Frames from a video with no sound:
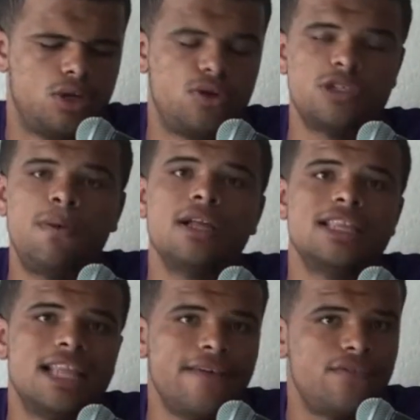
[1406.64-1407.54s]
Chris
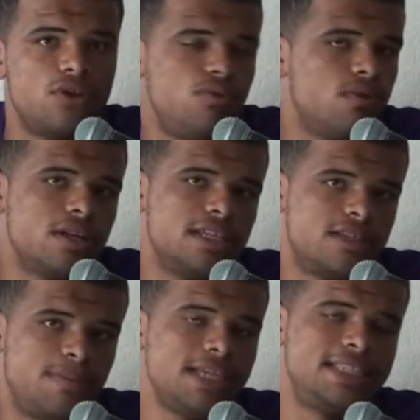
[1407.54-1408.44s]
Paul left New Orleans,
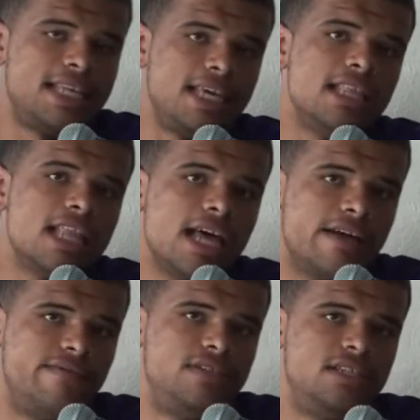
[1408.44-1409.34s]
a place that he
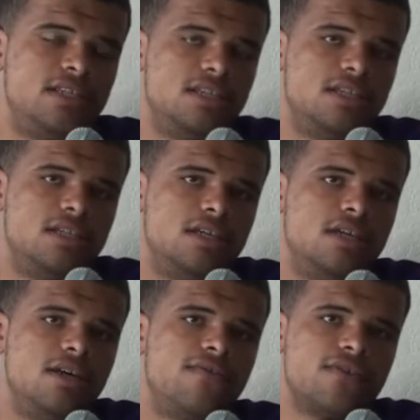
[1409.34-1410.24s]
loved,
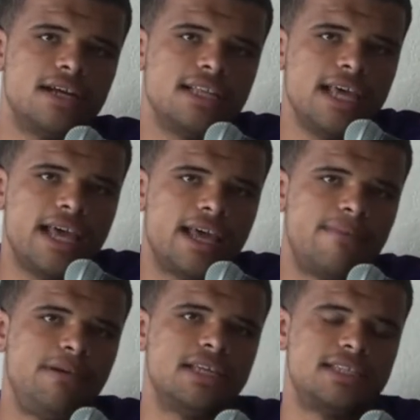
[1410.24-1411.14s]
for LA
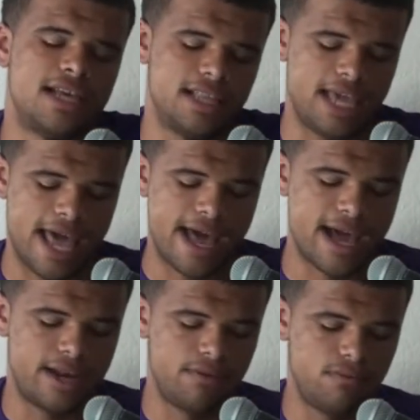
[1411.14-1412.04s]
because LA
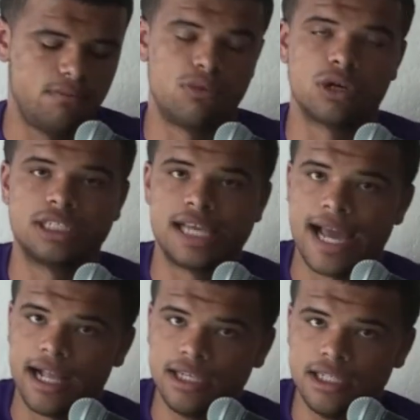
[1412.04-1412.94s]
had more
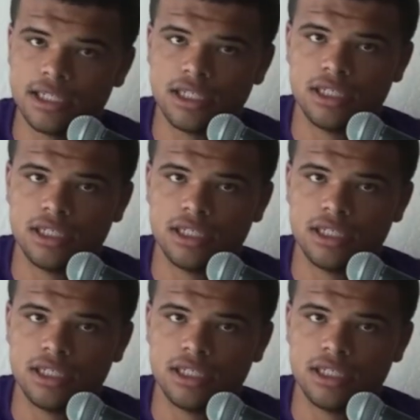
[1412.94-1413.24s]
talent,